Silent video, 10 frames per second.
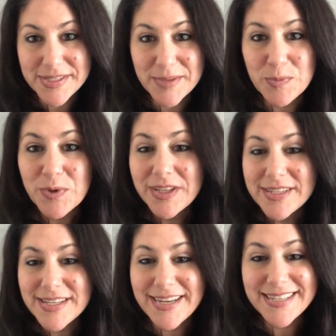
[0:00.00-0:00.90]
I'm really
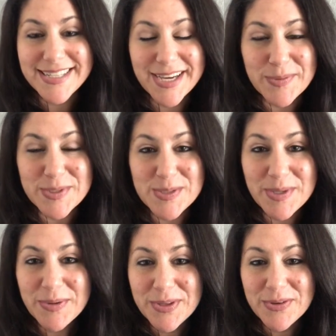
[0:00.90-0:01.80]
excited to come and
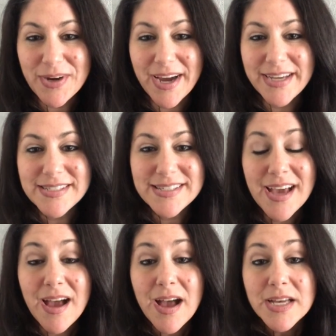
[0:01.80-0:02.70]
speak with you guys.
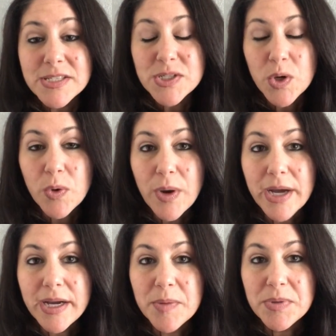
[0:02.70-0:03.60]
So a
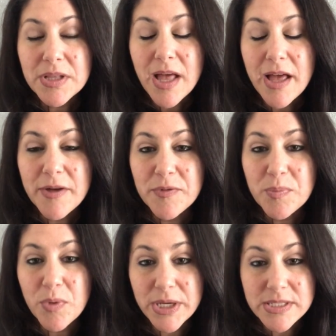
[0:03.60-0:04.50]
couple of
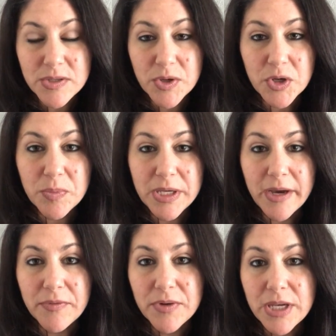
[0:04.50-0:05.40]
points are going to be
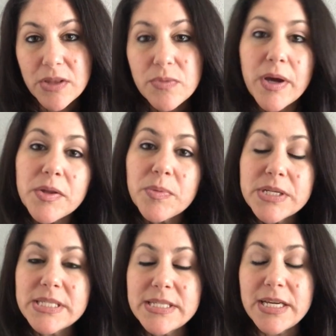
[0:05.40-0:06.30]
covering throughout the
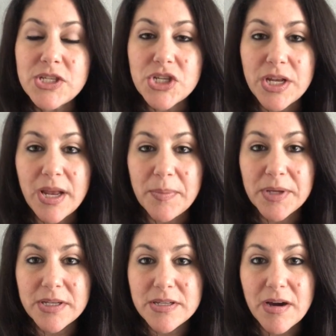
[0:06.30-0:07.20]
presentation. I'm going
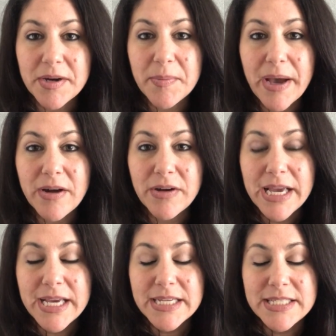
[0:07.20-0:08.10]
to talk about
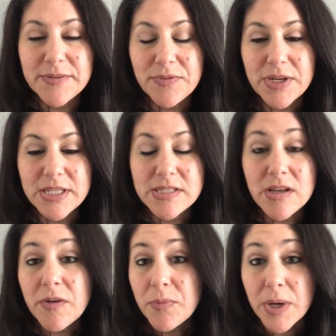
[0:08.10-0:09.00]
different
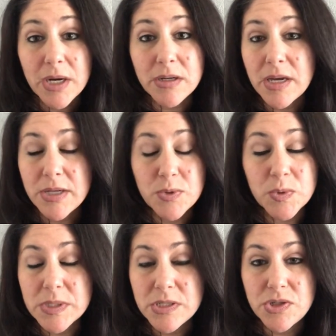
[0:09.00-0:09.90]
software
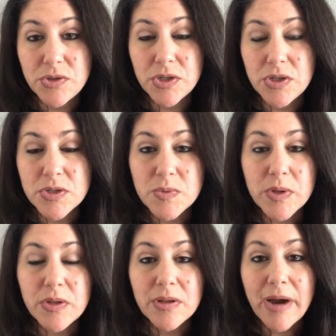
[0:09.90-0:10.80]
tools that you can use,
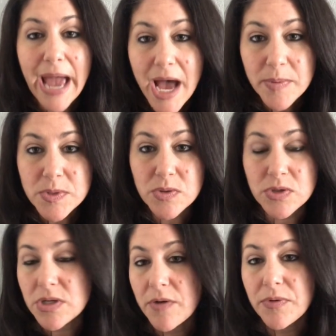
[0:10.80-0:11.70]
whether they're apps or
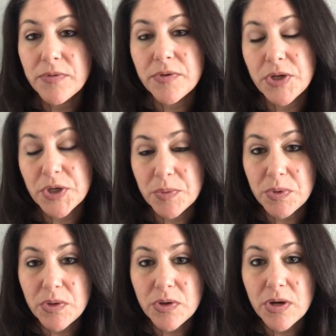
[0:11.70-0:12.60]
software for your
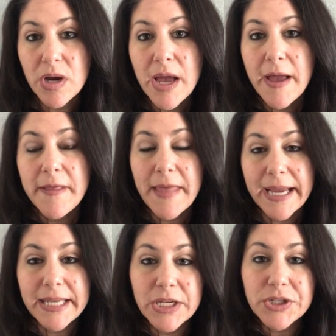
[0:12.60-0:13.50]
computer that
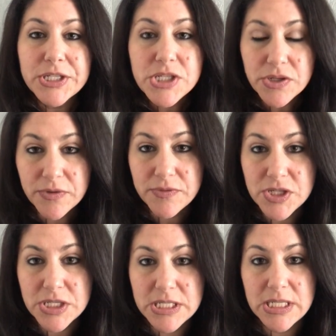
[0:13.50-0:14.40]
can increase your
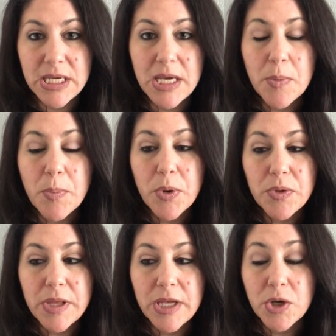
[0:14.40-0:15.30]
efficiency
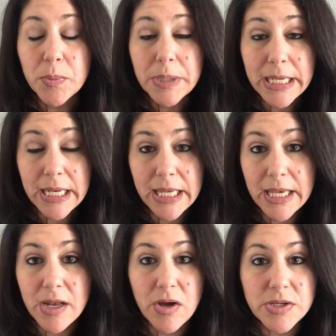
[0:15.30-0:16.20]
both in your planning
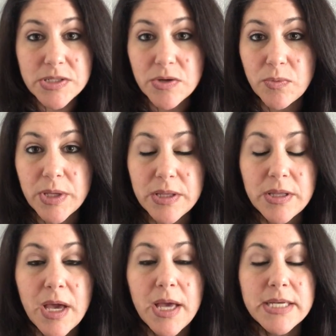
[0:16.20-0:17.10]
and also with
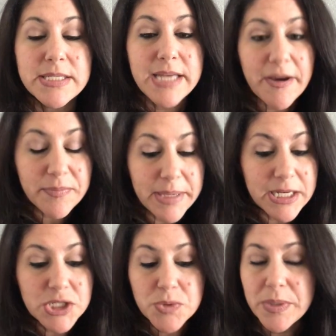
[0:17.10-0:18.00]
staff
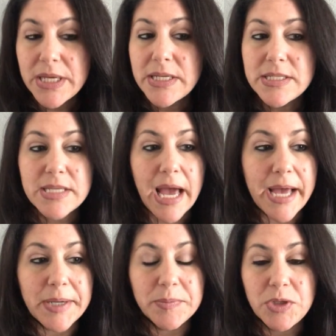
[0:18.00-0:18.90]
management,
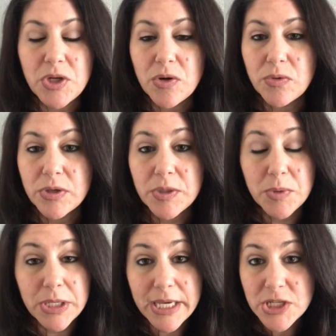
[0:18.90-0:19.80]

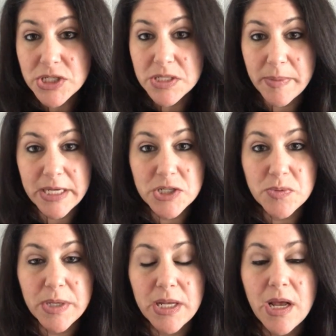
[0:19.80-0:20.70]
communications
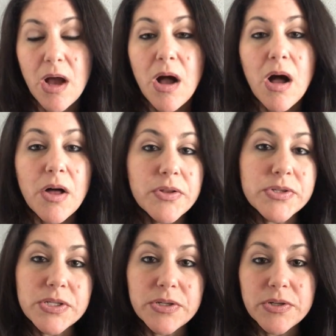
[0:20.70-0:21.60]
management, all
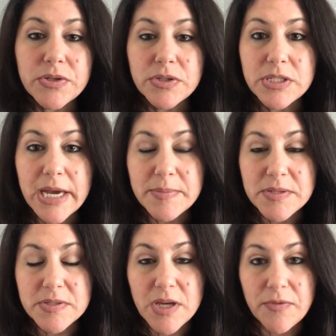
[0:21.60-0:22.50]
those little types
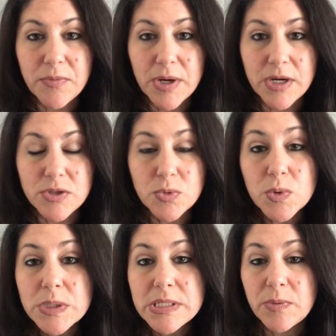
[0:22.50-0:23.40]
of software
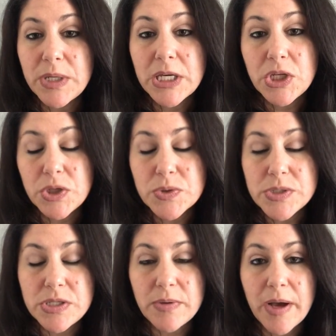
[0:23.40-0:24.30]
tools that we can
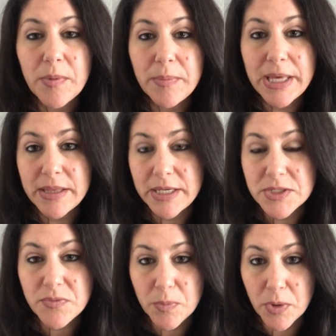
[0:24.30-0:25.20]
use to help make
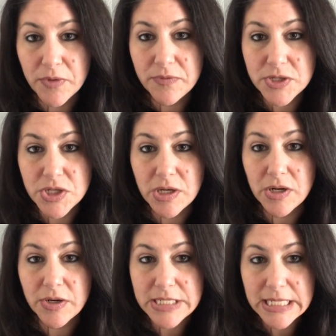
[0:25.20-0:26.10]
things more efficient
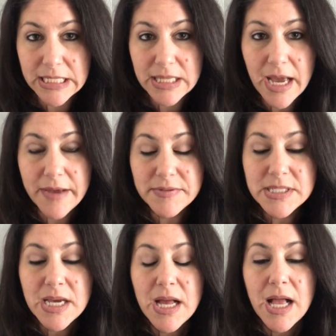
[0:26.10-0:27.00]
in our daily lives.